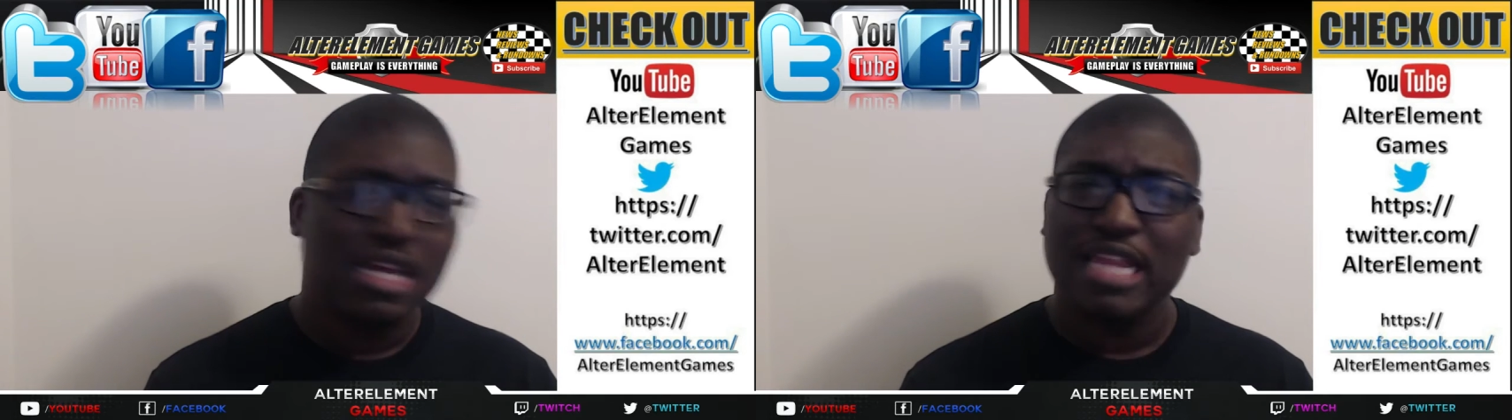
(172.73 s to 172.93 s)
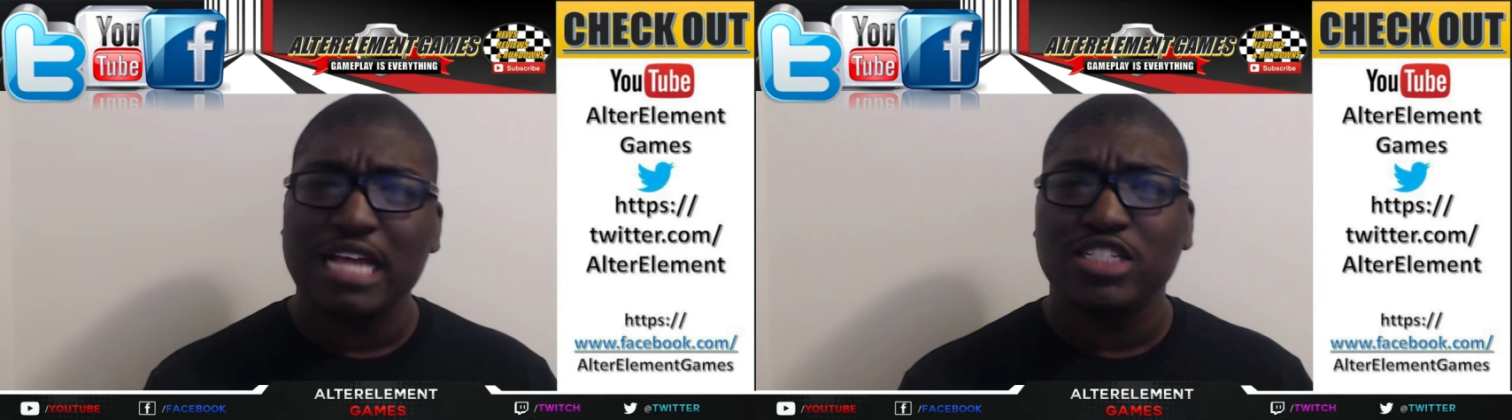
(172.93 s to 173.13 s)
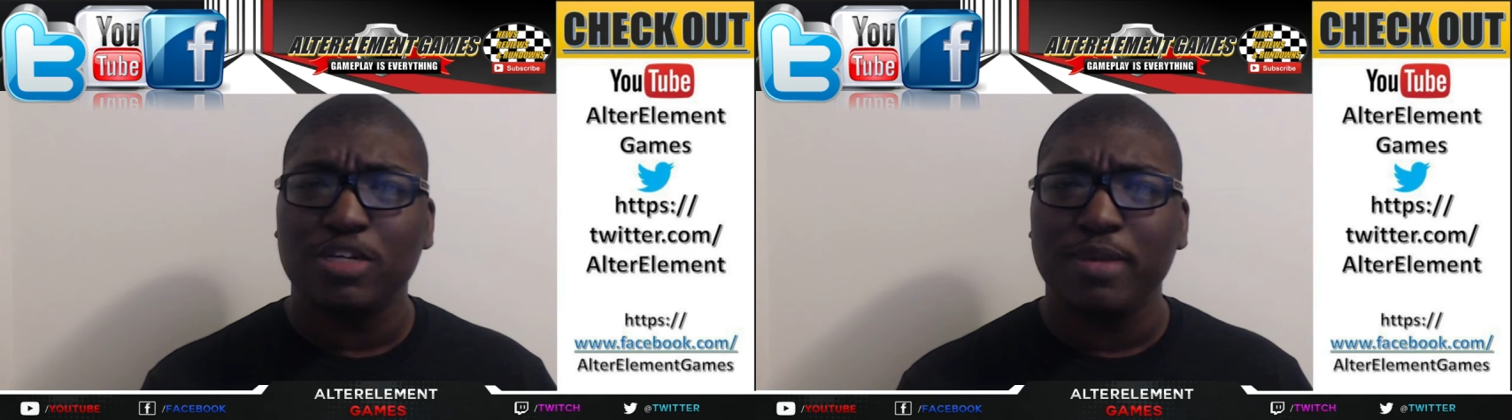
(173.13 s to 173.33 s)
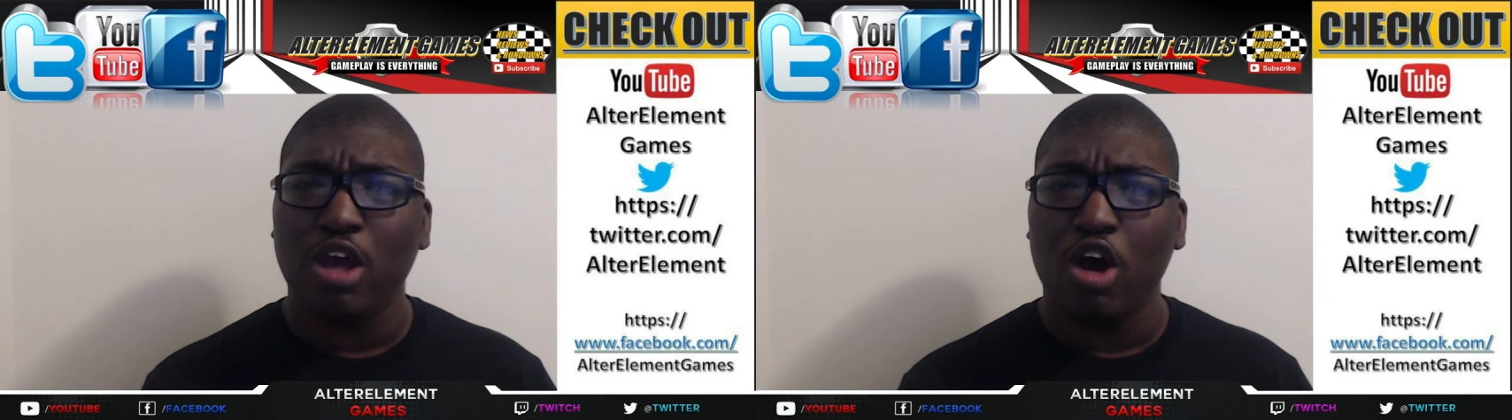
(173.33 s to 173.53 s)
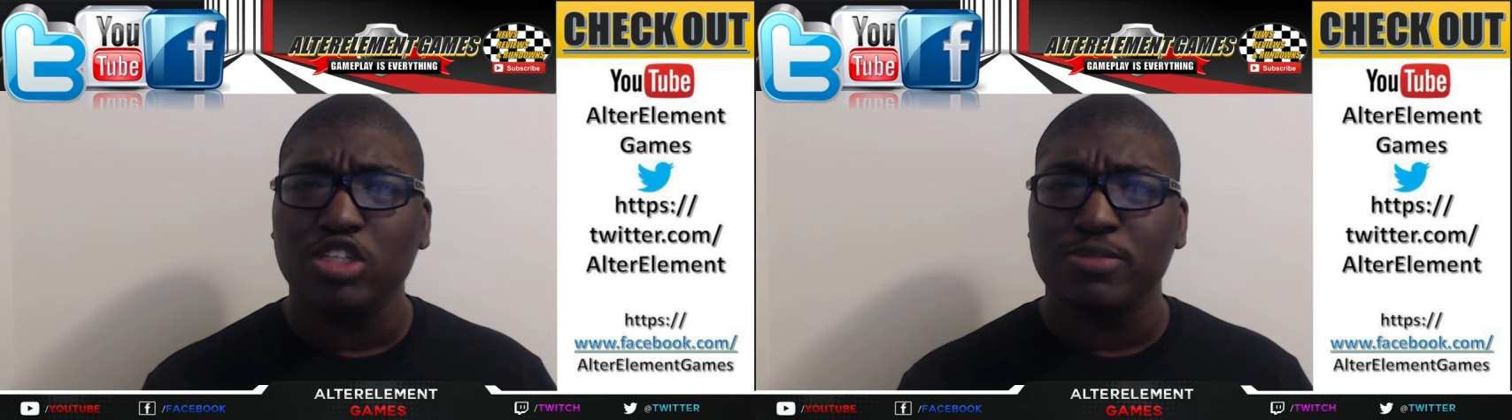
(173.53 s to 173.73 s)
That should be
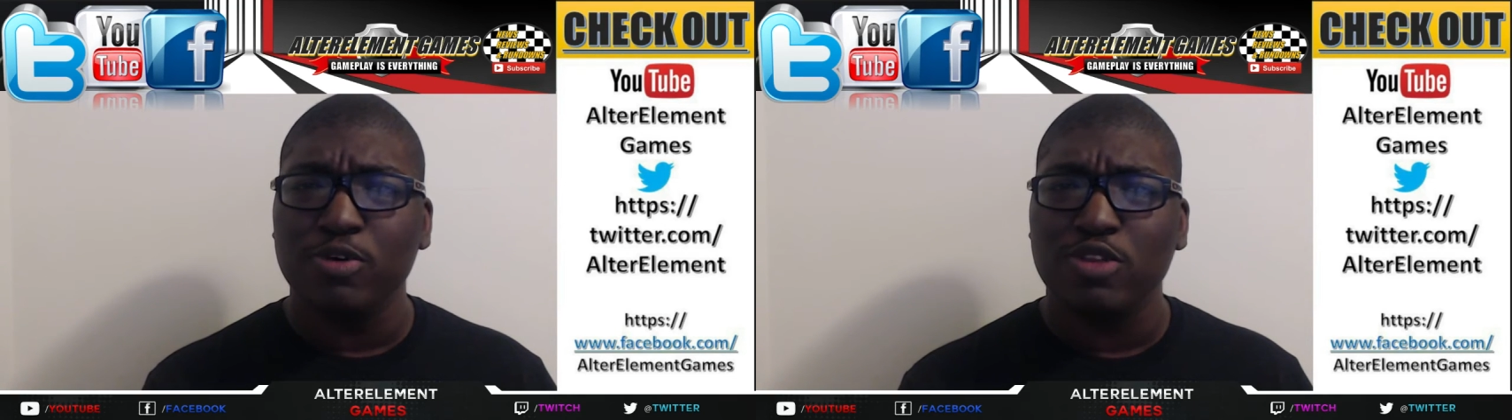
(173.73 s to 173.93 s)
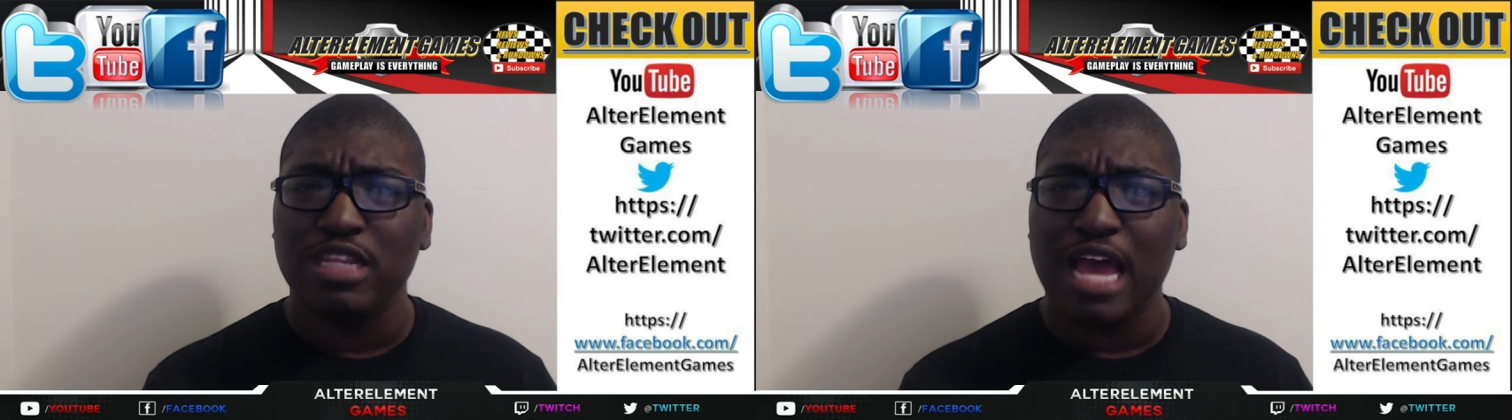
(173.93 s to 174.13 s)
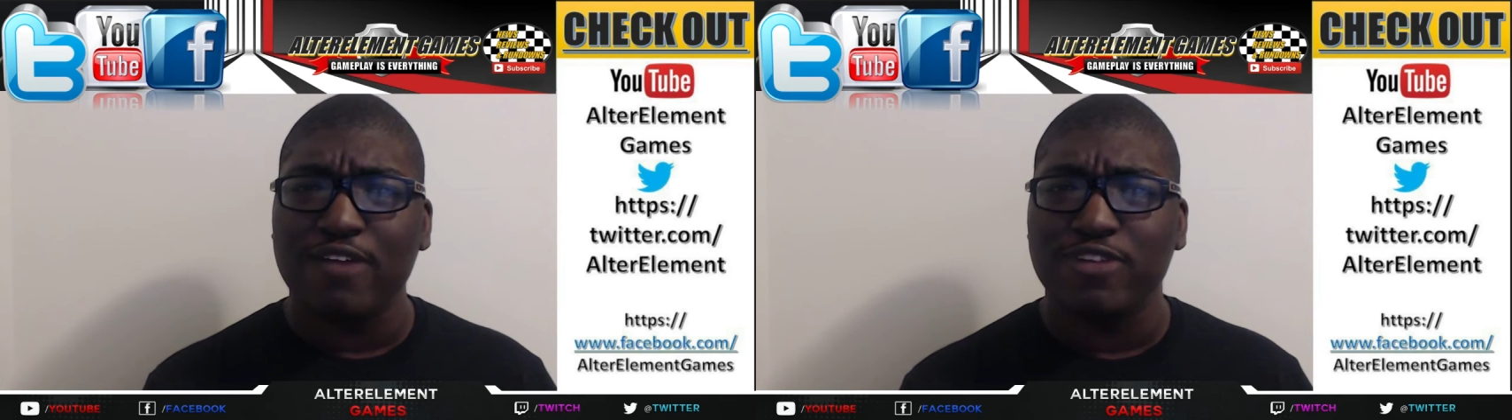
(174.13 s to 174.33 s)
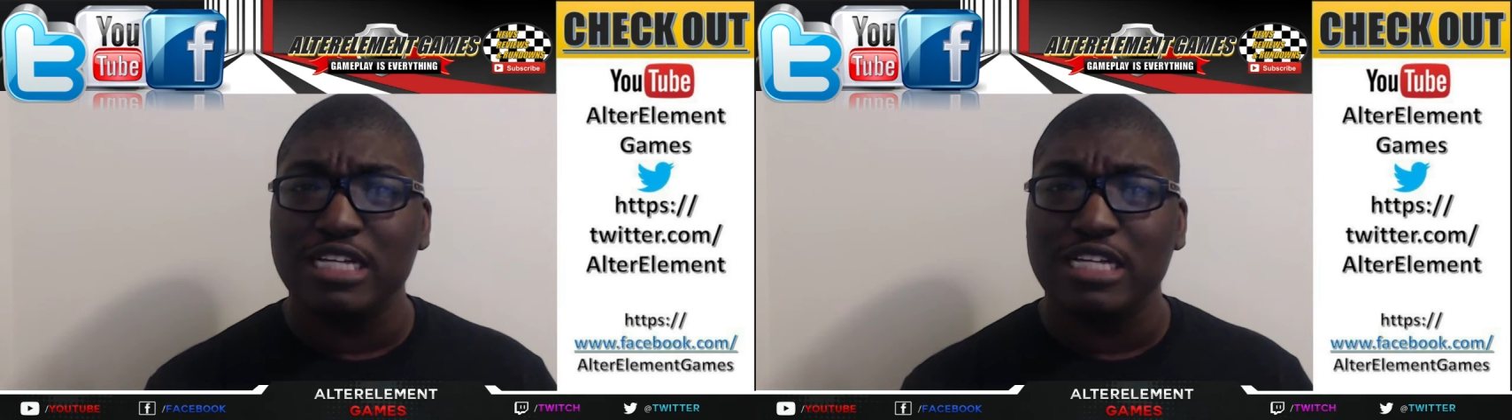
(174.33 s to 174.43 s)
all smoothed out for